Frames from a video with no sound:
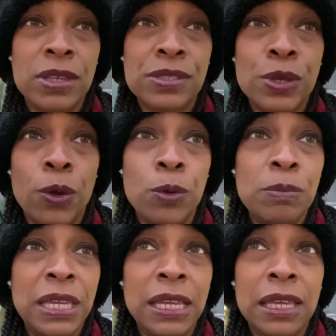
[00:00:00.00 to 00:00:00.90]
So
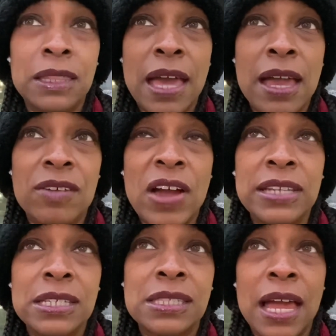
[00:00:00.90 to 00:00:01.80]
meaning that if I
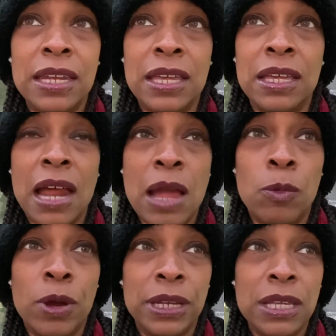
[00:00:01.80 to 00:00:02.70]
decided I
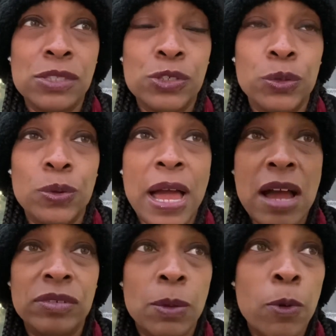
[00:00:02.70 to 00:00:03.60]
wanted to
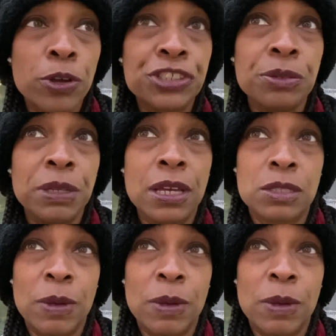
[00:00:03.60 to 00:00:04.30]
have an abortion because my